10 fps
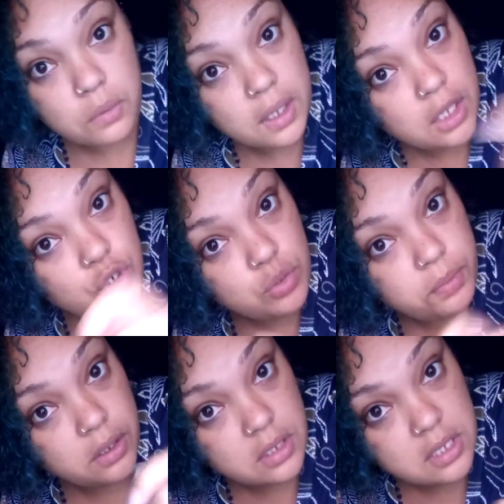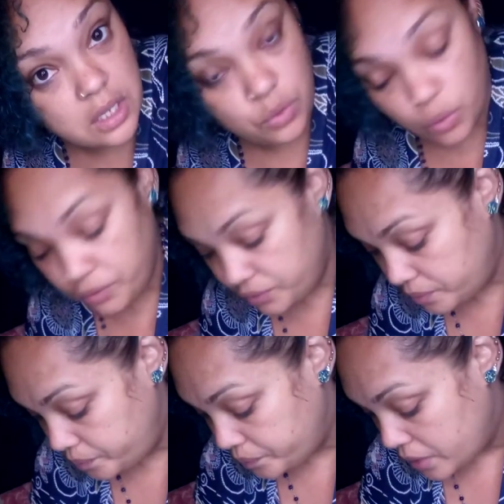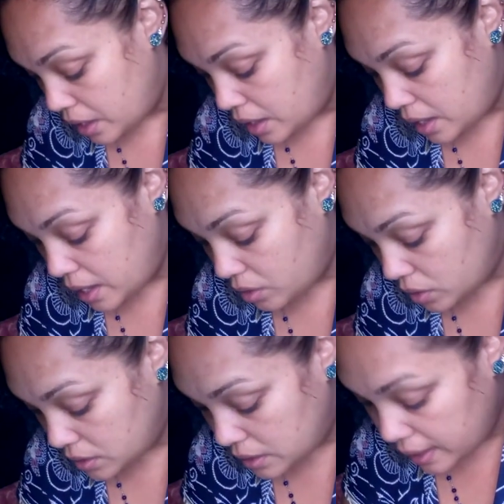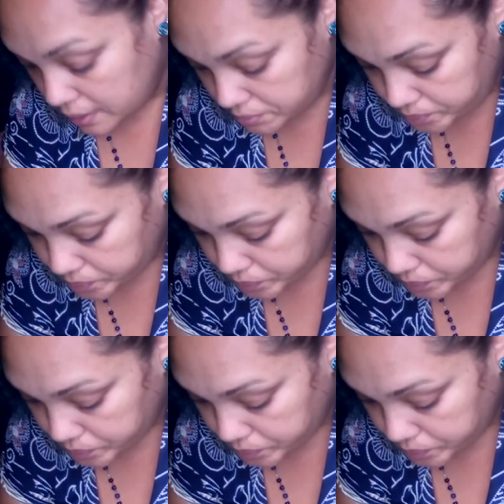the one that you peel the skin off. I got that